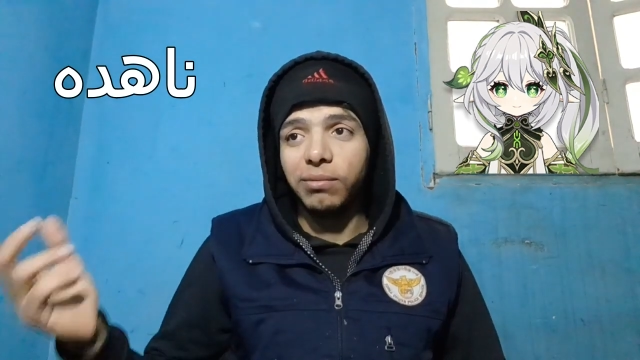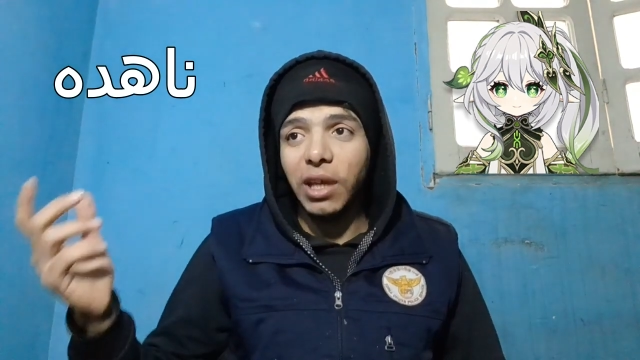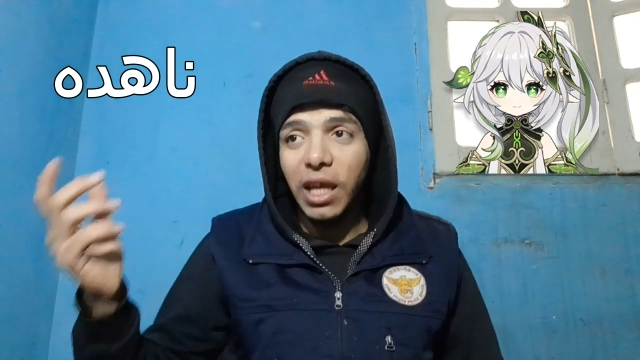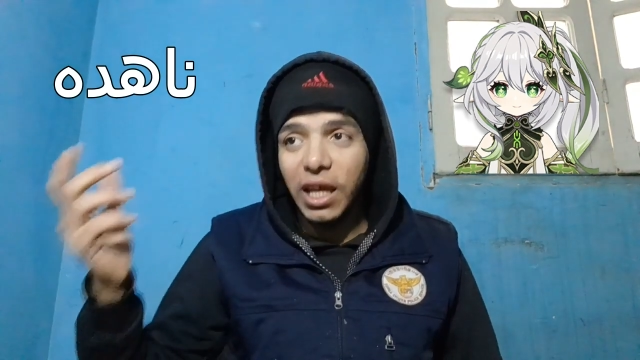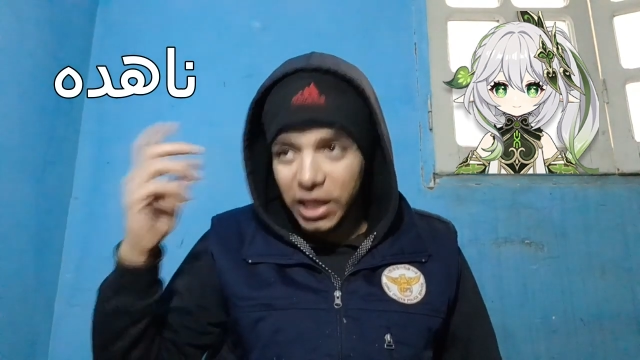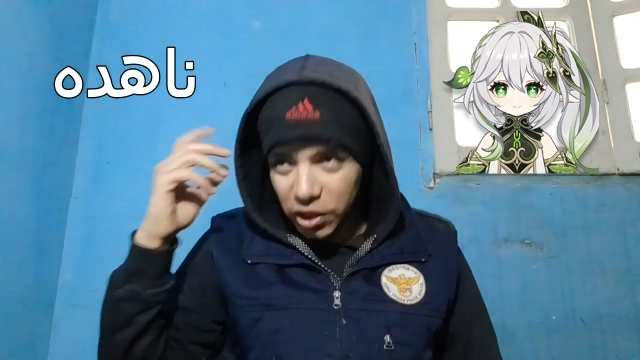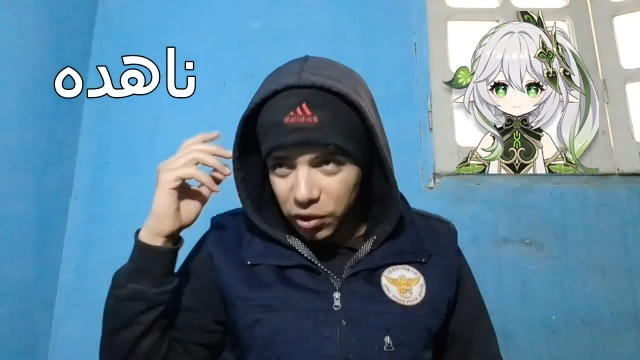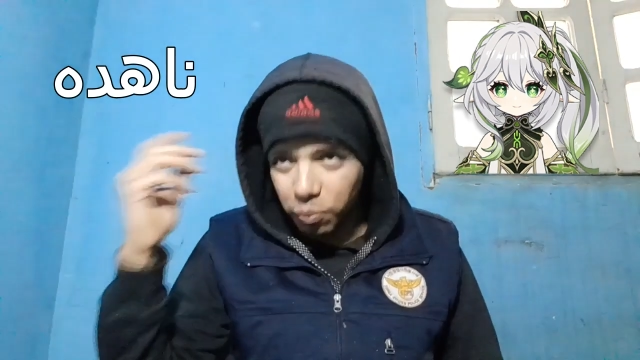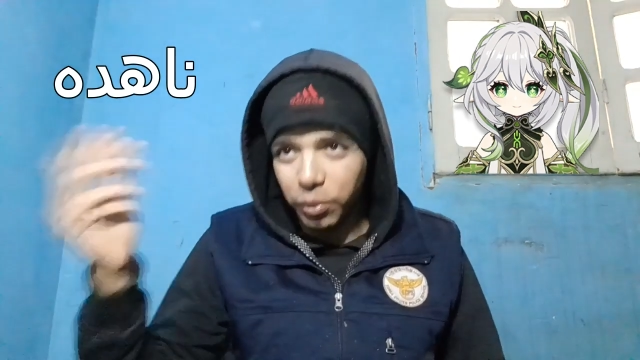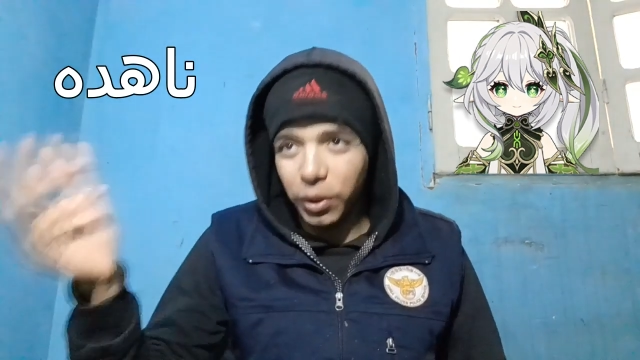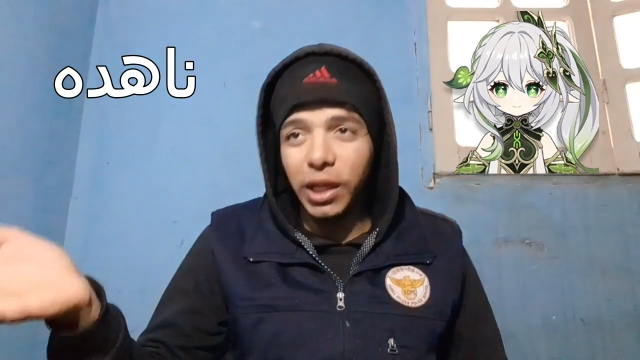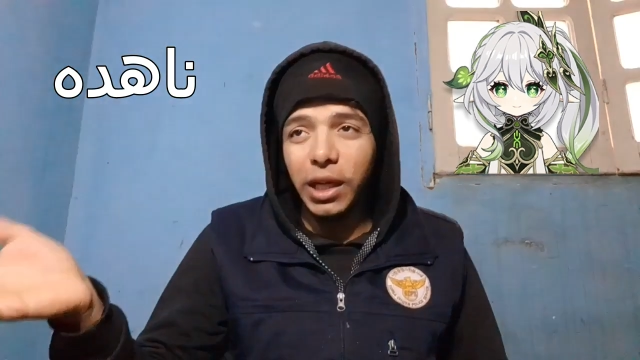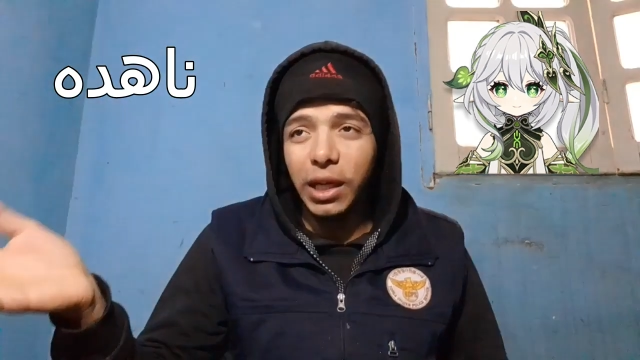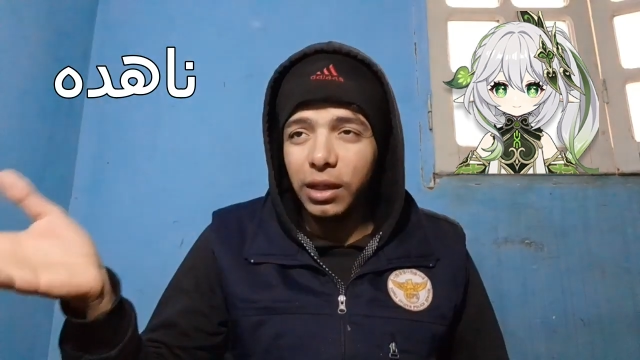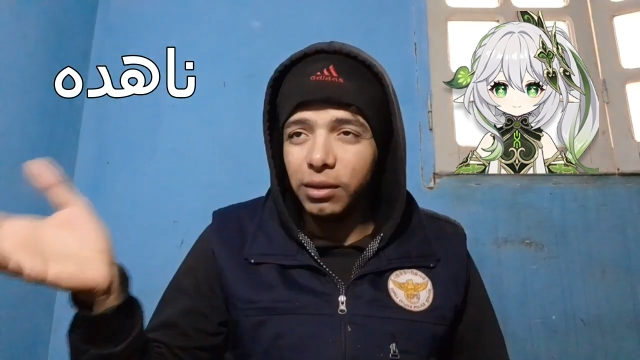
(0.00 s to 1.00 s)

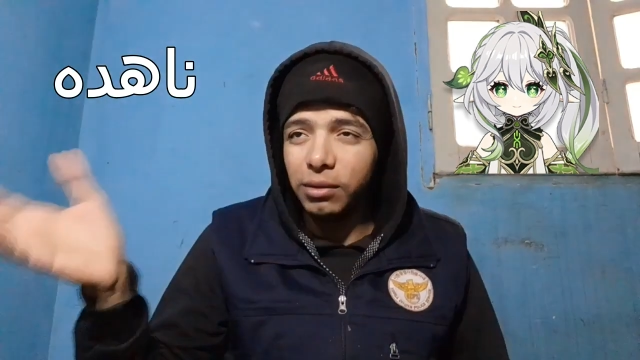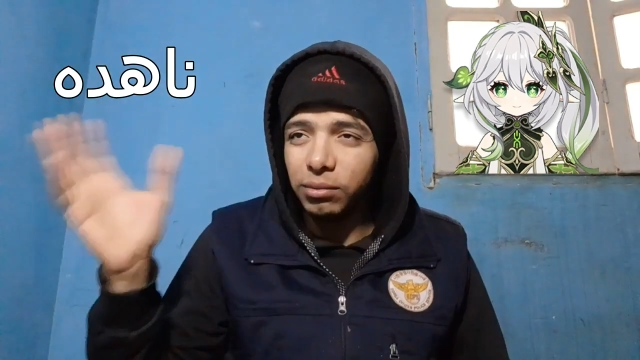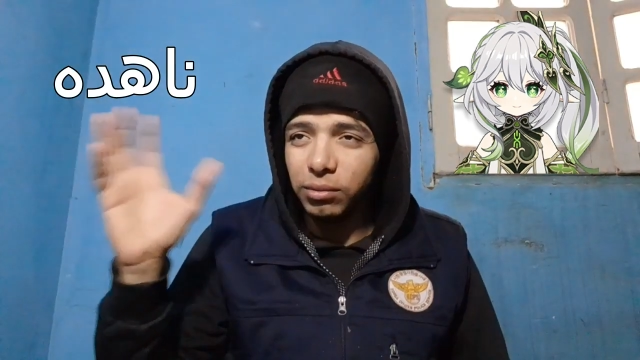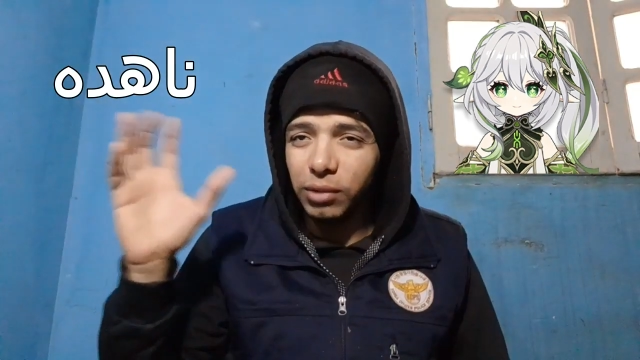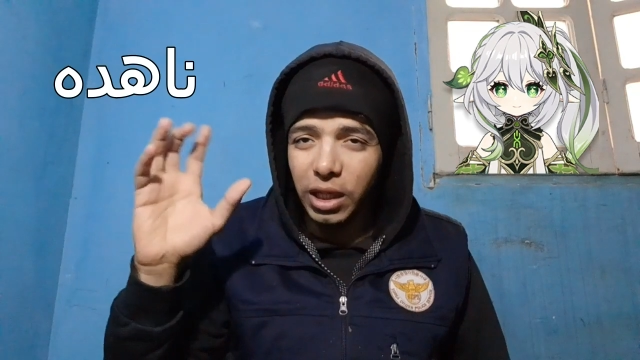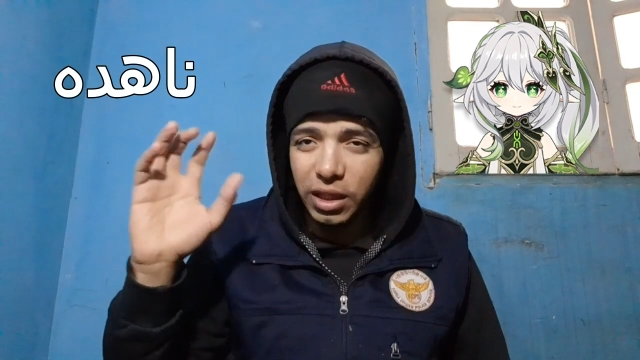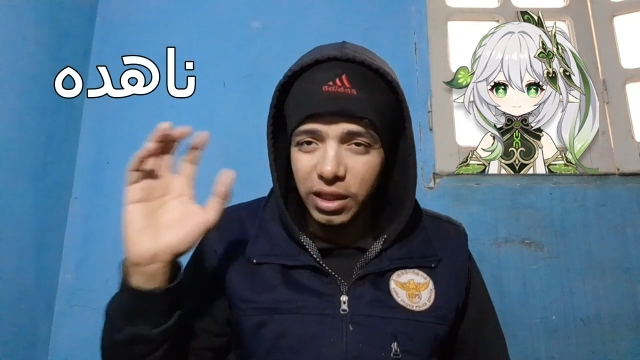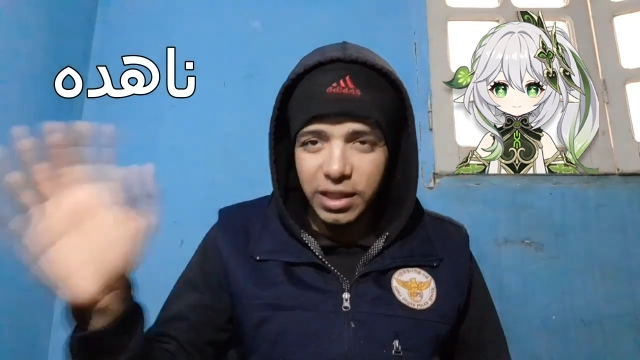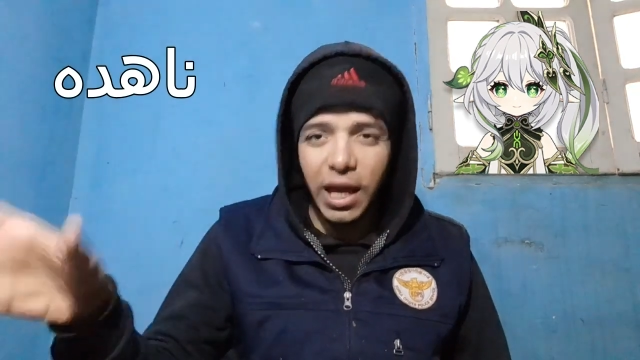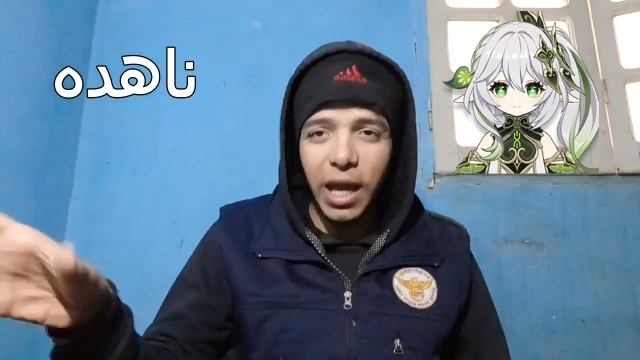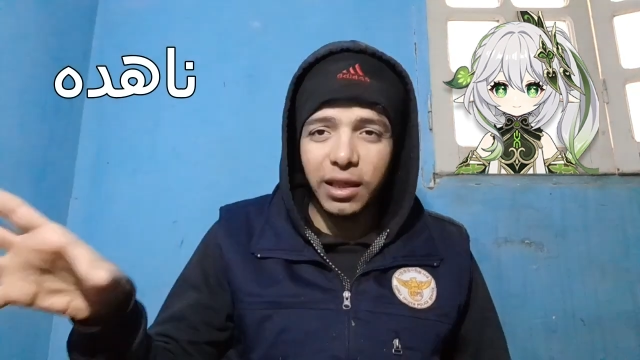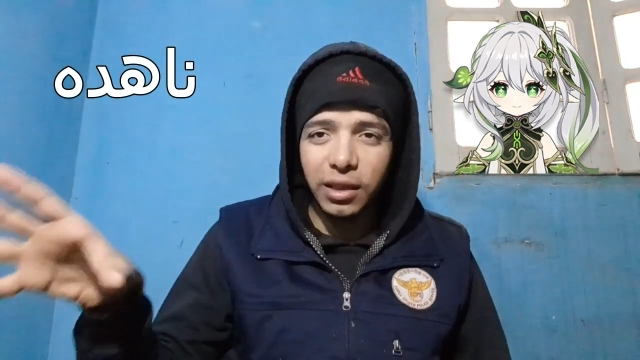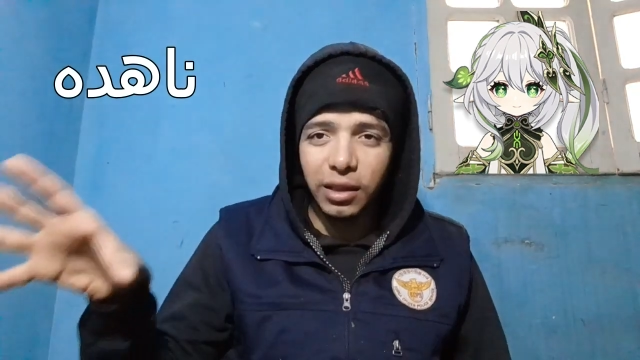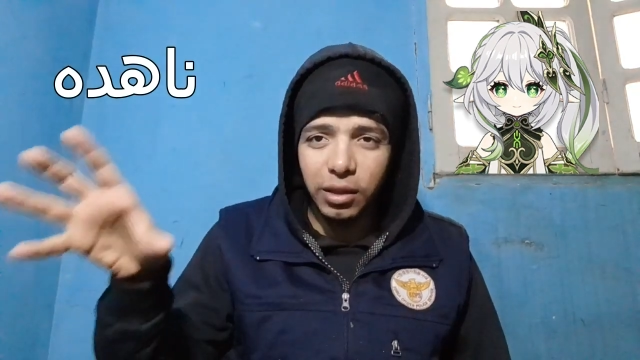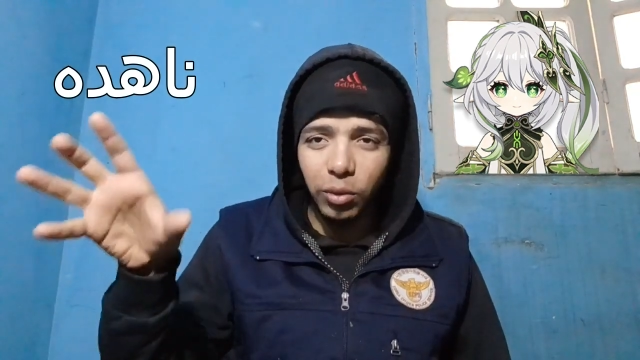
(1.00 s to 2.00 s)
explain
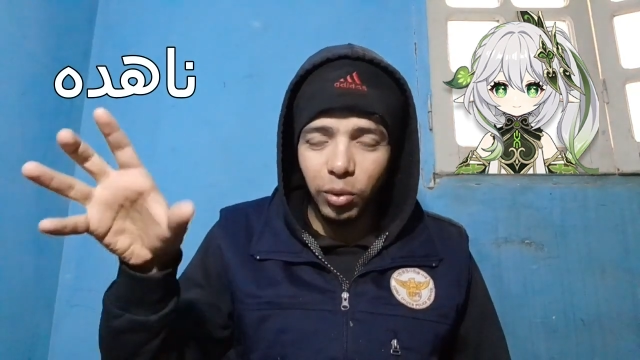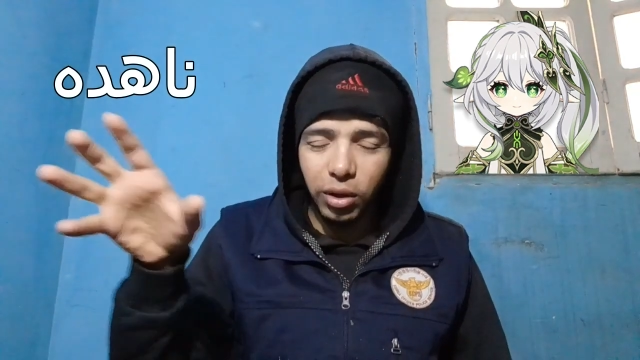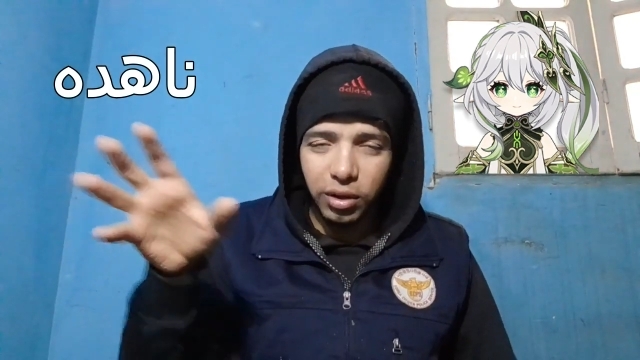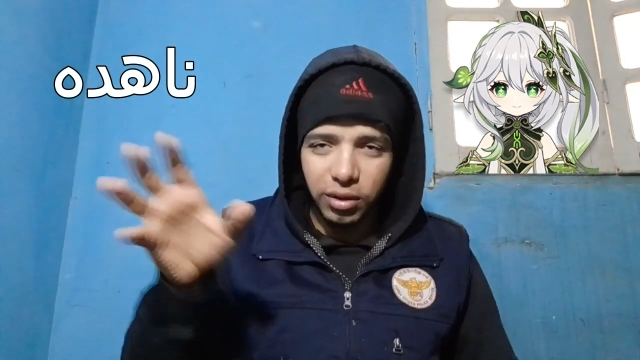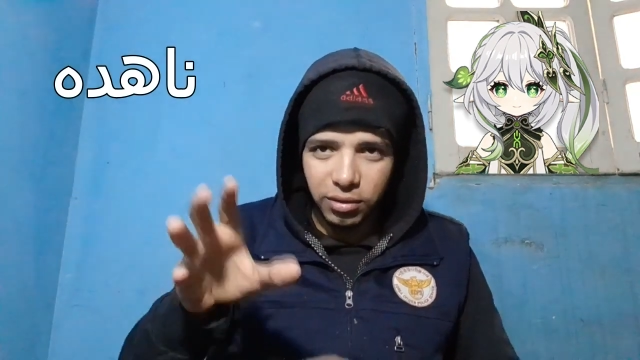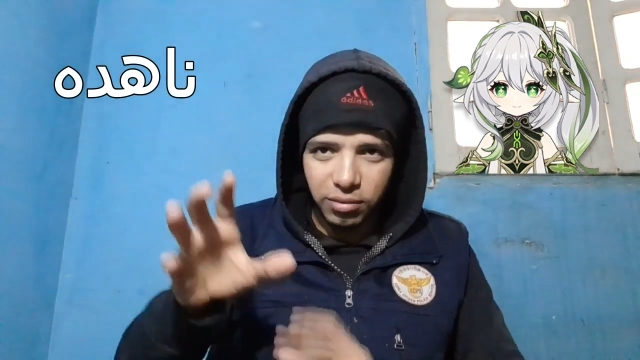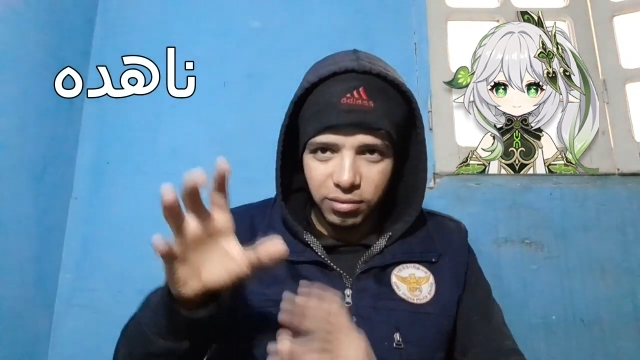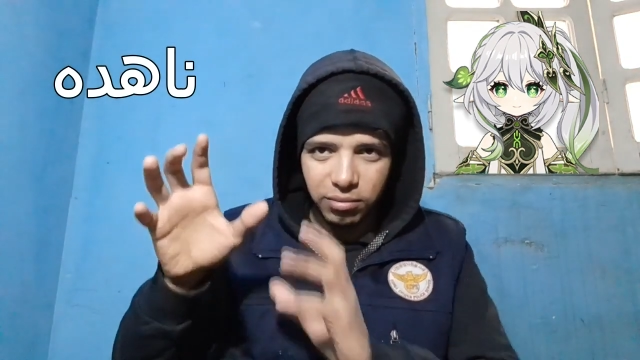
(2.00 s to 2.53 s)
exactly what it